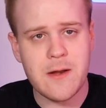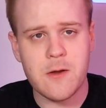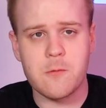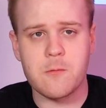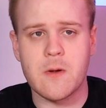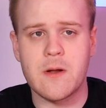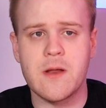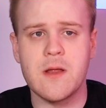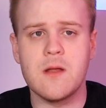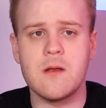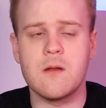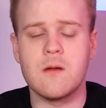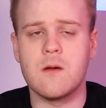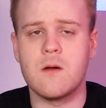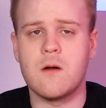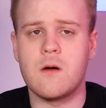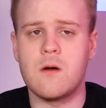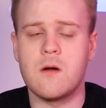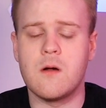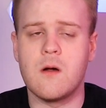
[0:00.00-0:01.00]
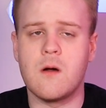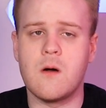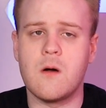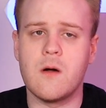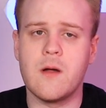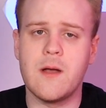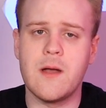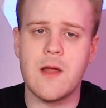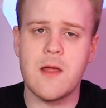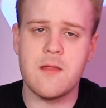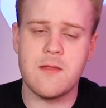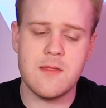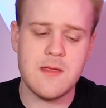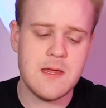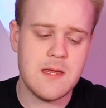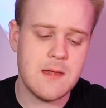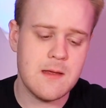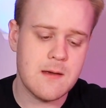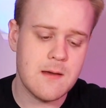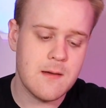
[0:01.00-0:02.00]
to run it on
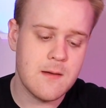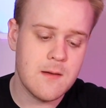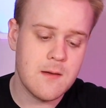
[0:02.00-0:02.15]
the